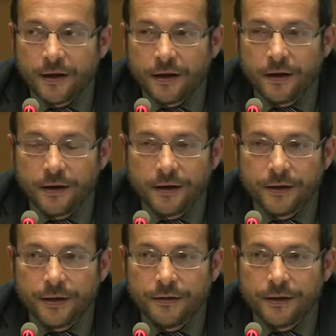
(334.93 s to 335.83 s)

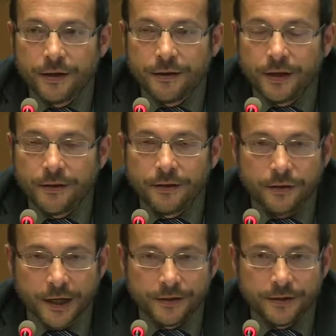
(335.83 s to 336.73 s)
in the
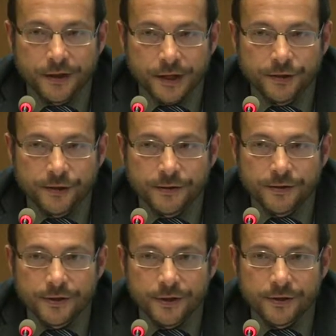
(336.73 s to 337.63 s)
United
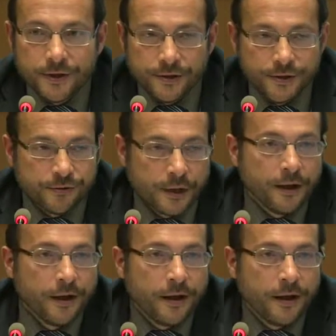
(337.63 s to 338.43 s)
Nations history.